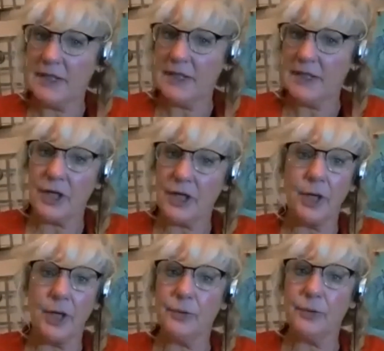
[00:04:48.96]
teaching
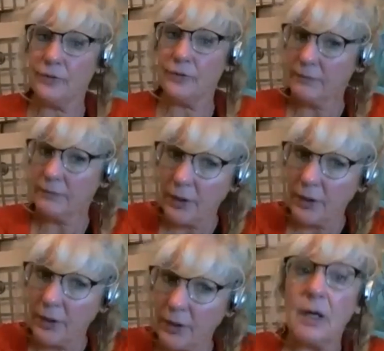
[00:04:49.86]
goes,
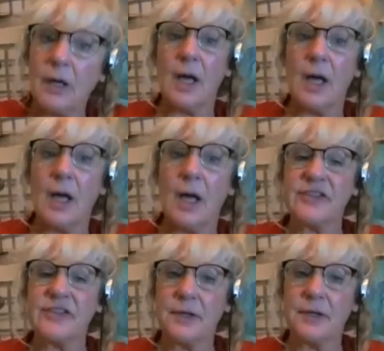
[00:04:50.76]
there are a lot of
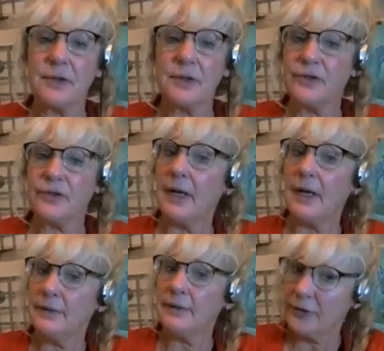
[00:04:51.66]
standards and
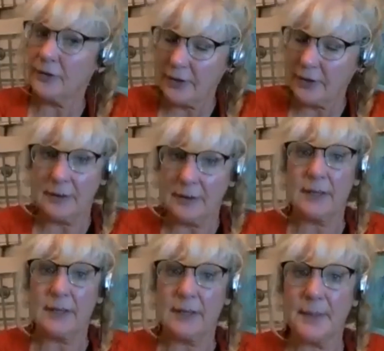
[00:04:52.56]
there's a
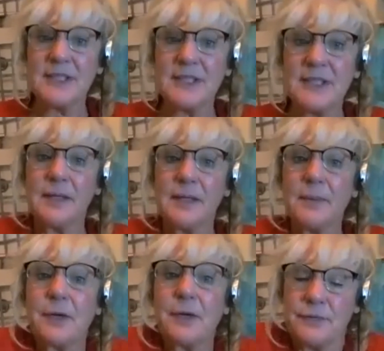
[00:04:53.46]
limited
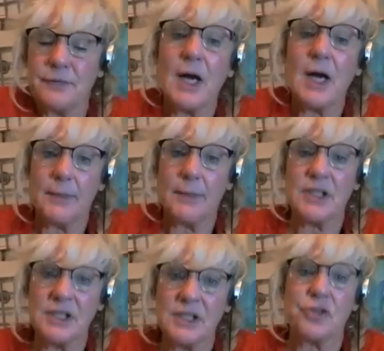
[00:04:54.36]
amount of time to
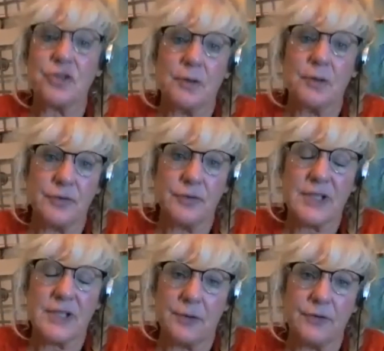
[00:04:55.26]
teach all of those
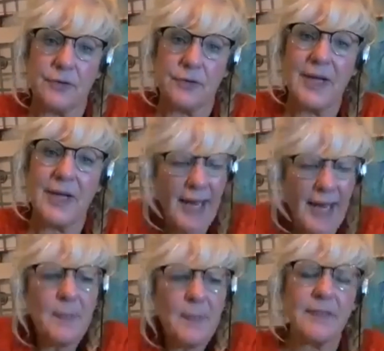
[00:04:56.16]
standards and
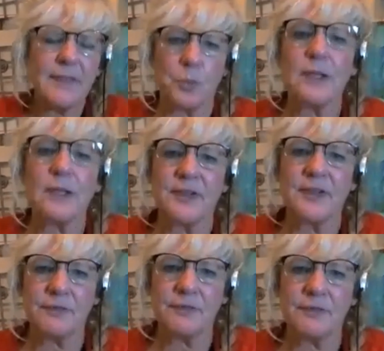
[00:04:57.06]
make them relevant
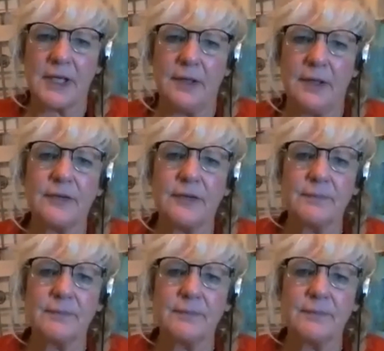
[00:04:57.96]
for kids.